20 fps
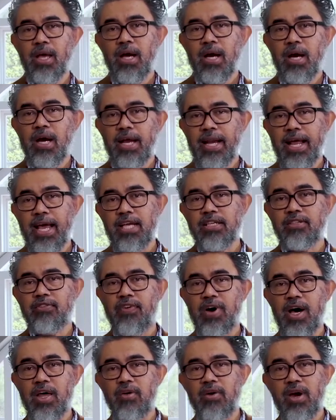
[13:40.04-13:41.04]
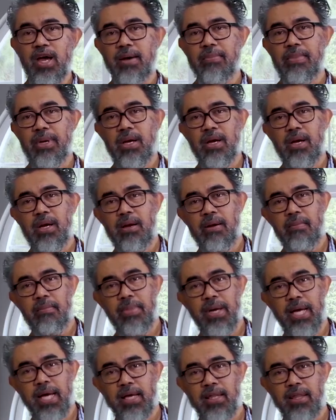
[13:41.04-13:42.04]
I'd ask Father Eben
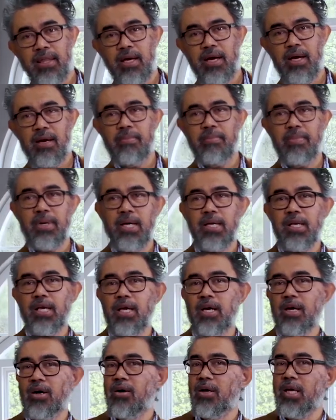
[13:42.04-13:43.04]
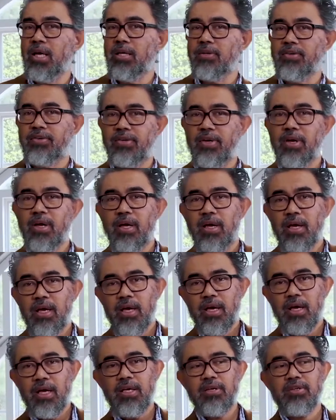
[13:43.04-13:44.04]
back there, but you know, he's
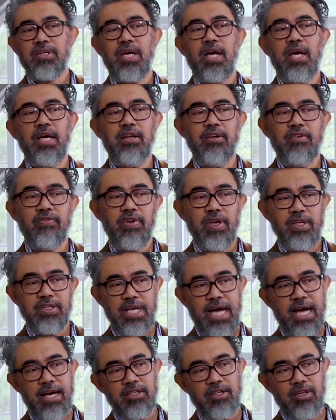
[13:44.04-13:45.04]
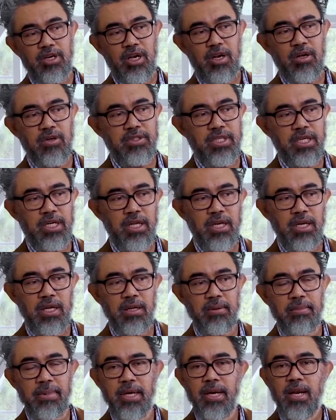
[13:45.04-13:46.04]
he's kind of his eyes are closing a
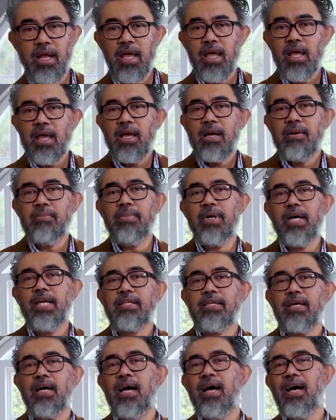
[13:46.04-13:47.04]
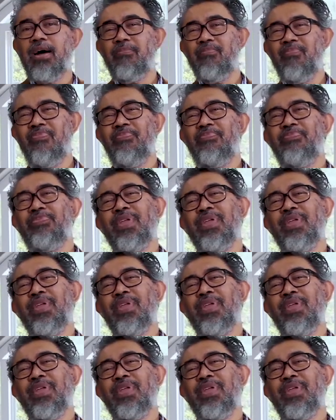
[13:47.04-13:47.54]
little bit. But um,